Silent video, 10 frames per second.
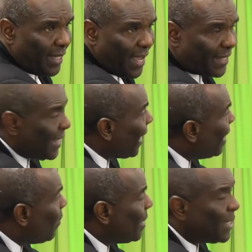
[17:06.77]

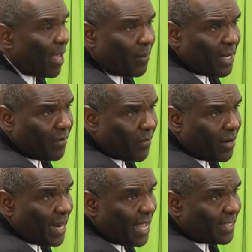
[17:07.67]
Exactly what is happening in front
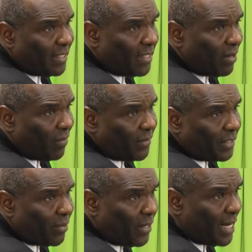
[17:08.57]
of the licensing
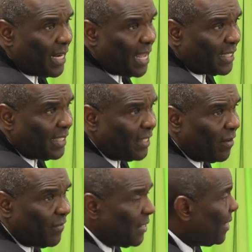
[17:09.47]
office, or near the licensing
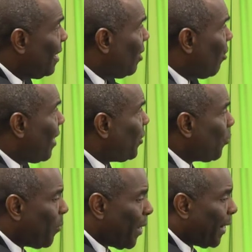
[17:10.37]
office down at
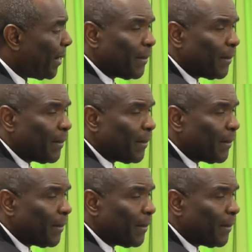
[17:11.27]
Shore Park.